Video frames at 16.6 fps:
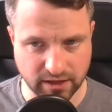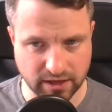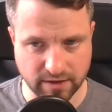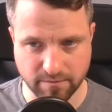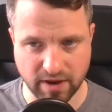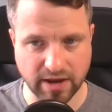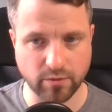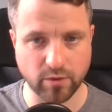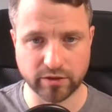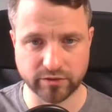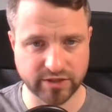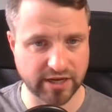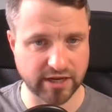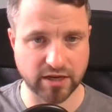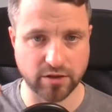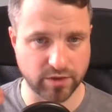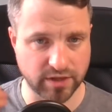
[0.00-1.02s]
it may well
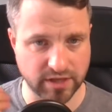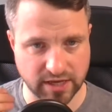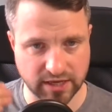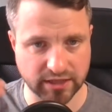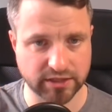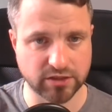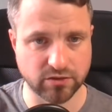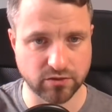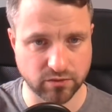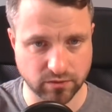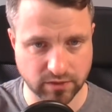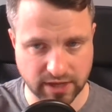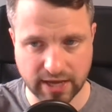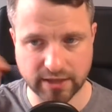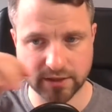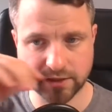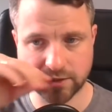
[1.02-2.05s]
take you a year to
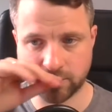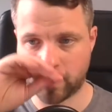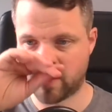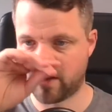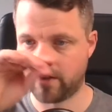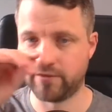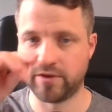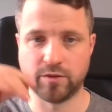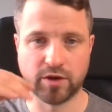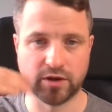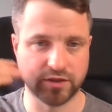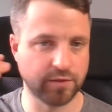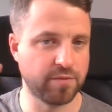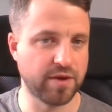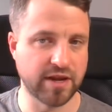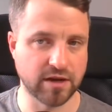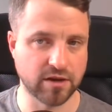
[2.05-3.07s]
get to wherever you are,
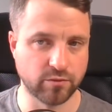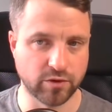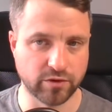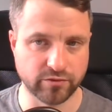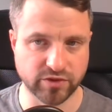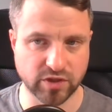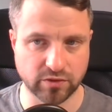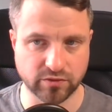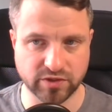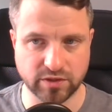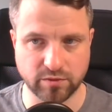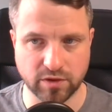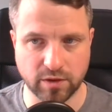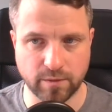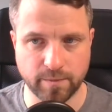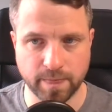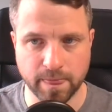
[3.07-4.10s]
depending on what results
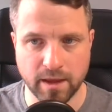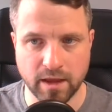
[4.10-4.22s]
you are.